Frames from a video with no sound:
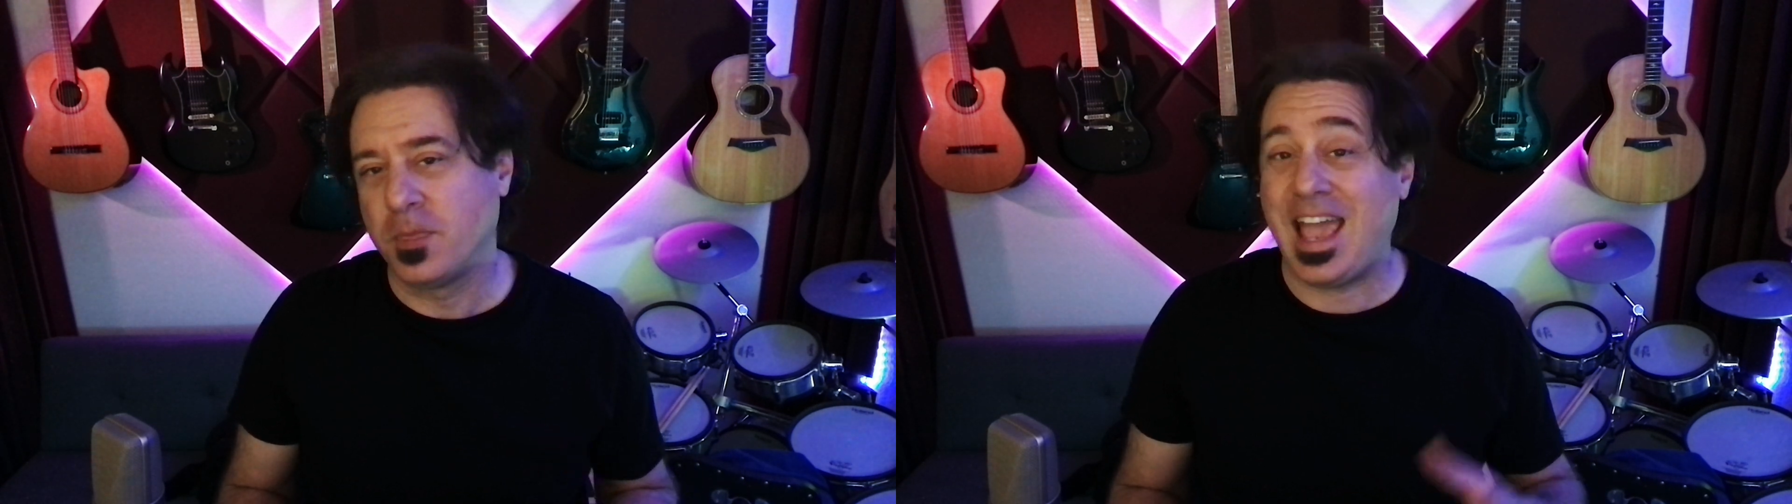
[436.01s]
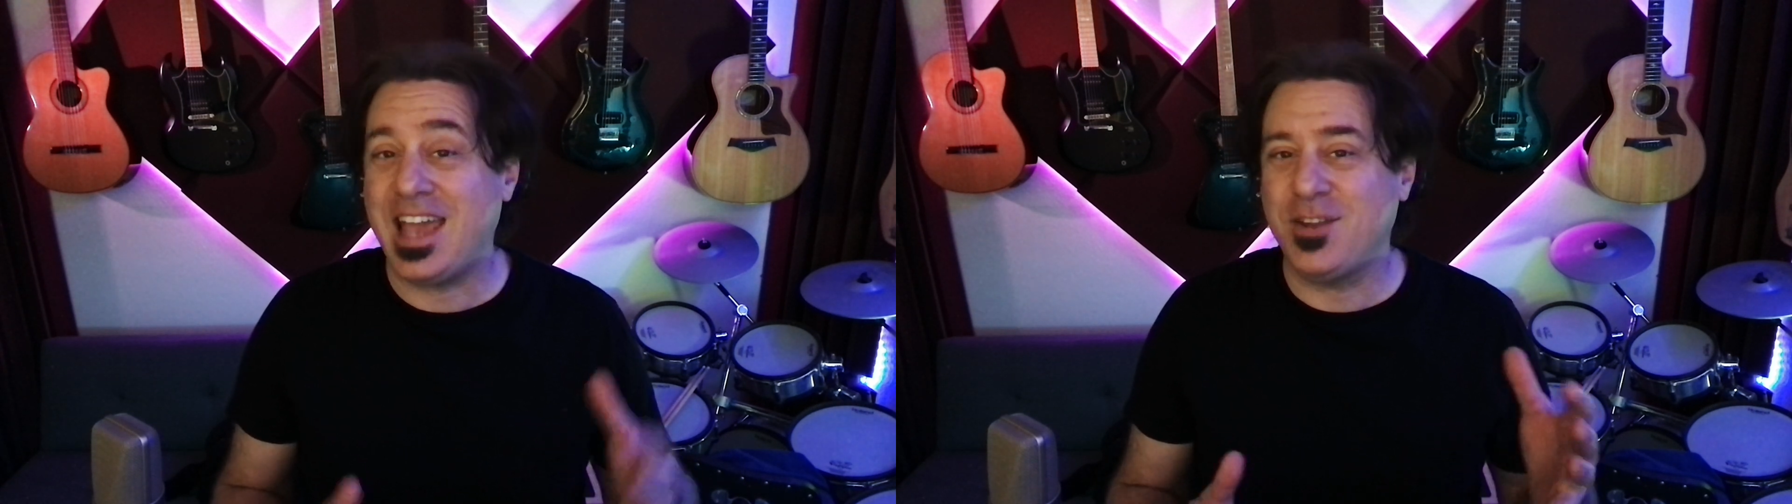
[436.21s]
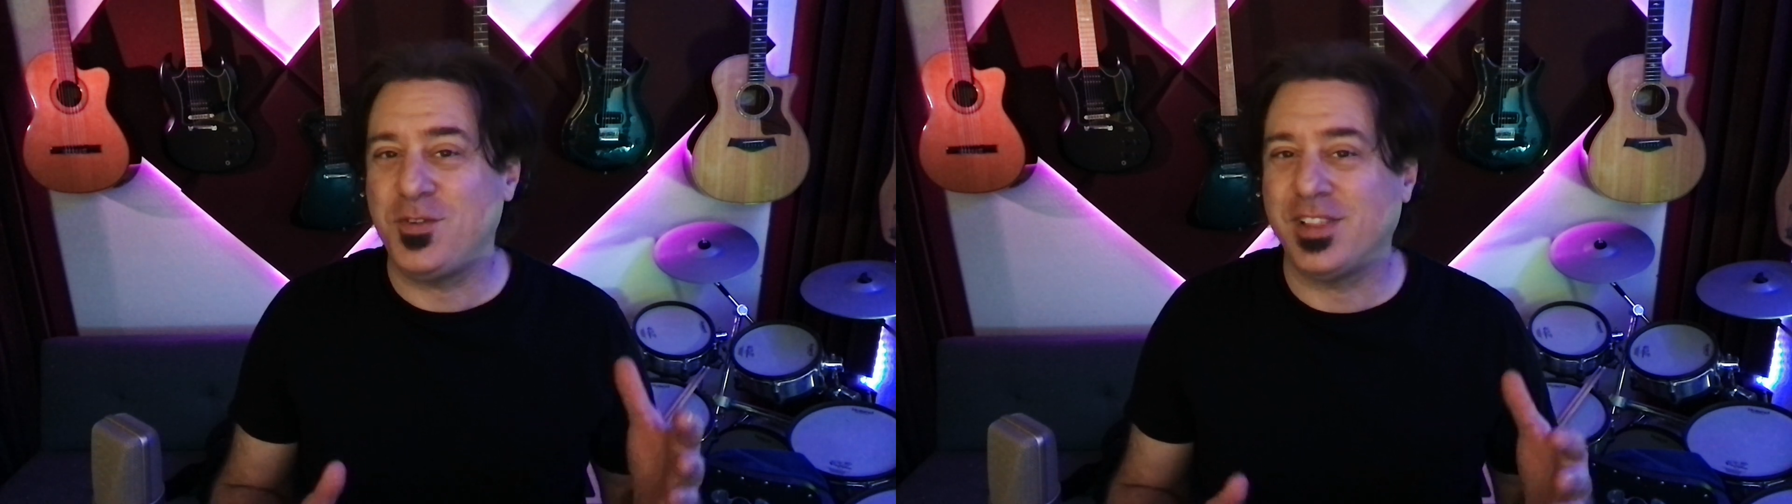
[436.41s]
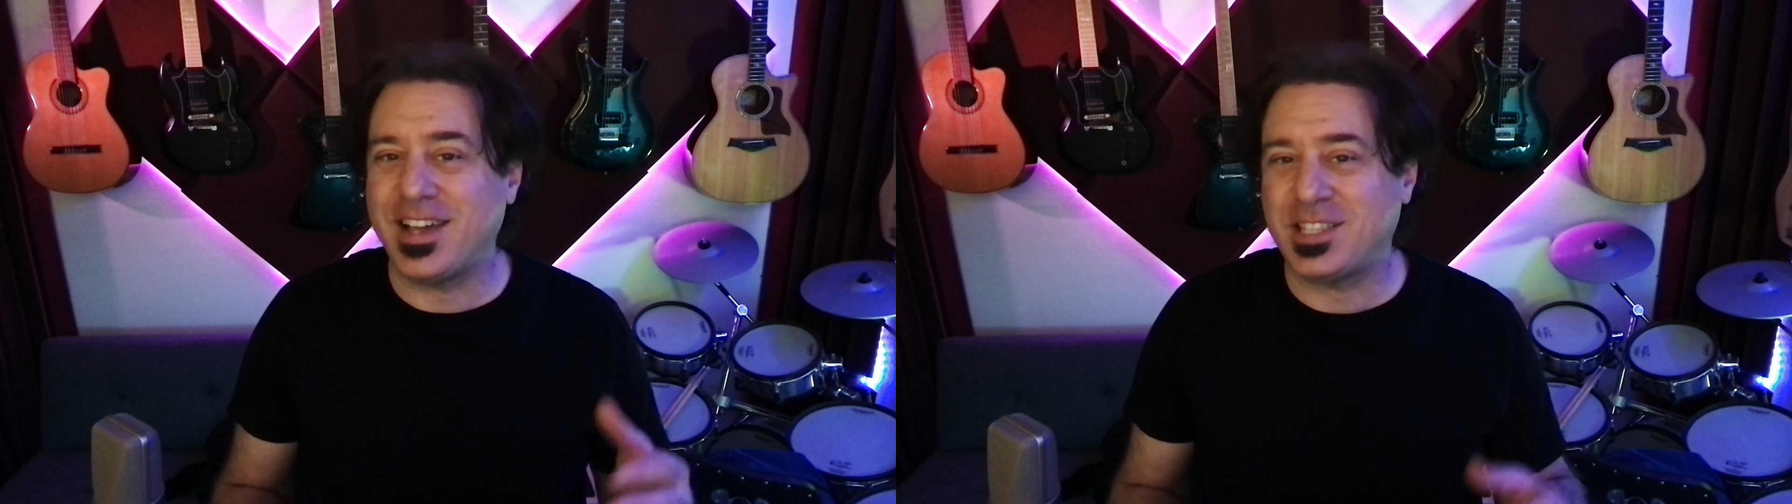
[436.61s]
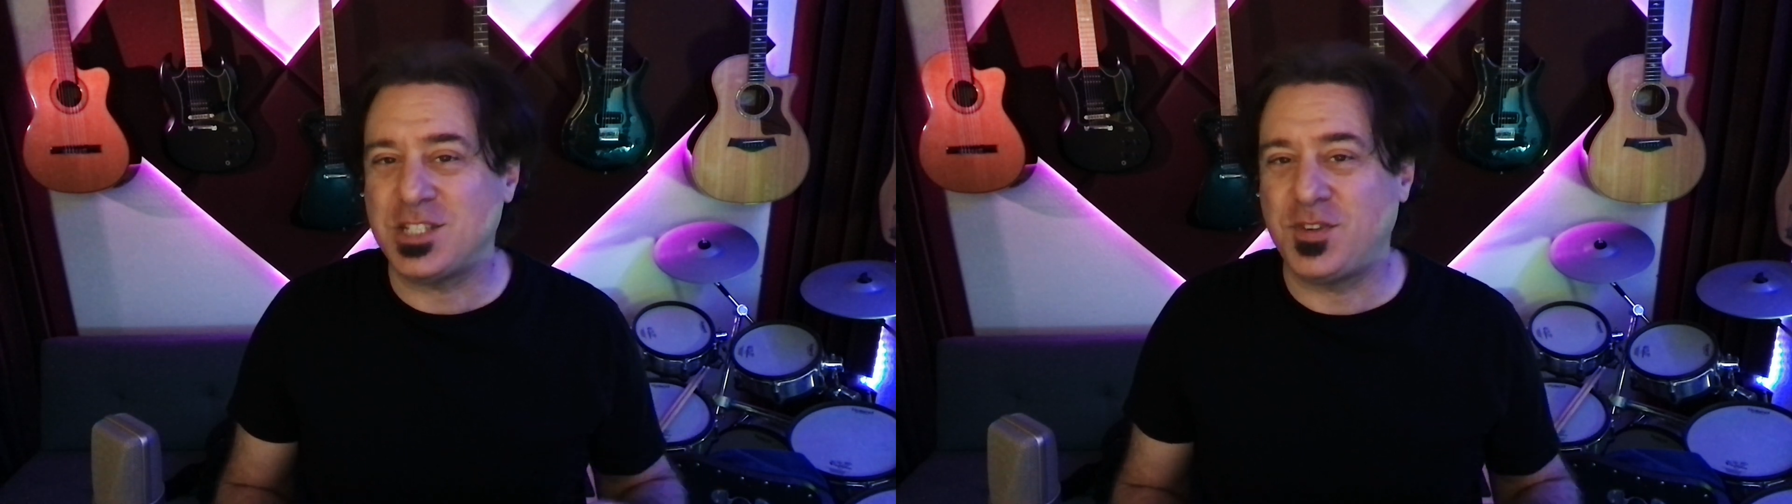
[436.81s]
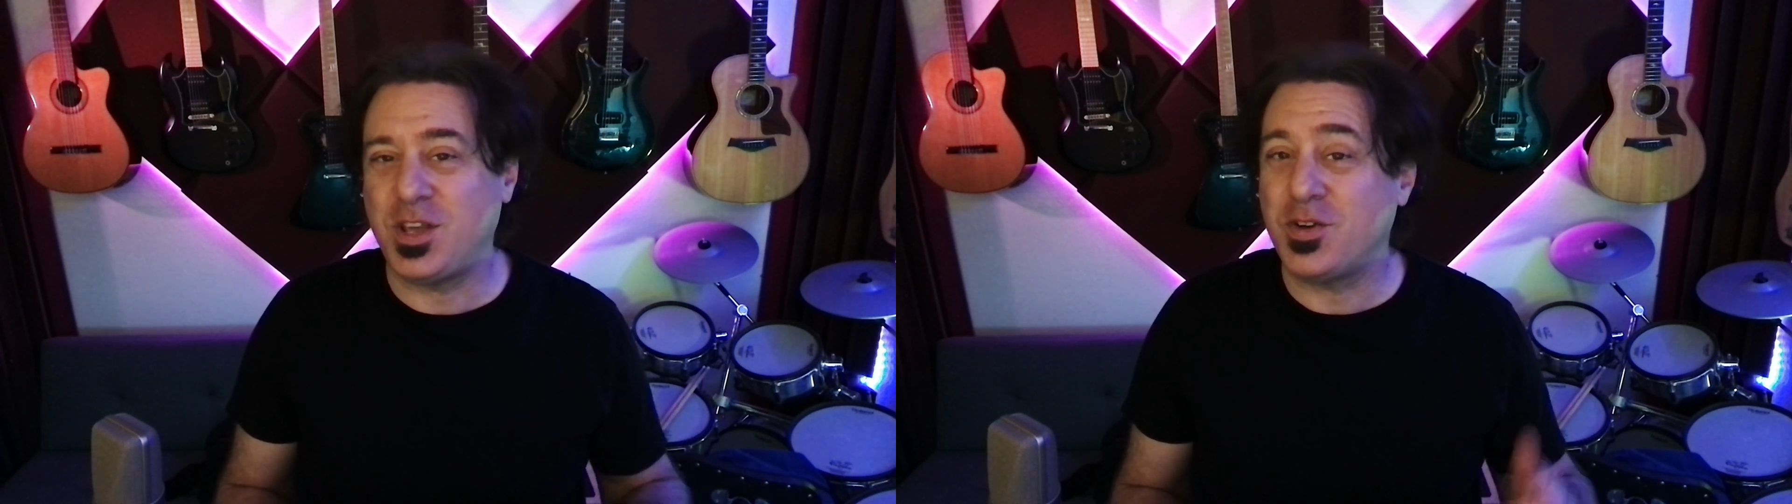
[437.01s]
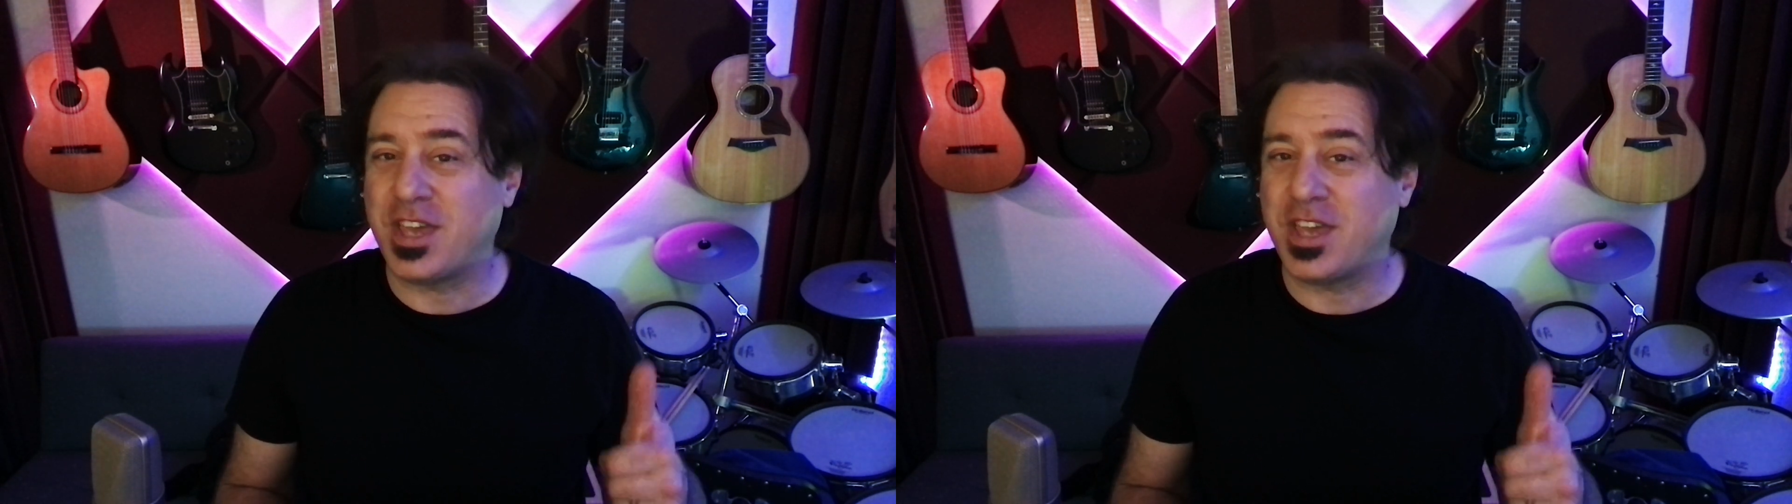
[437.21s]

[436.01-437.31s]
And if you like this video,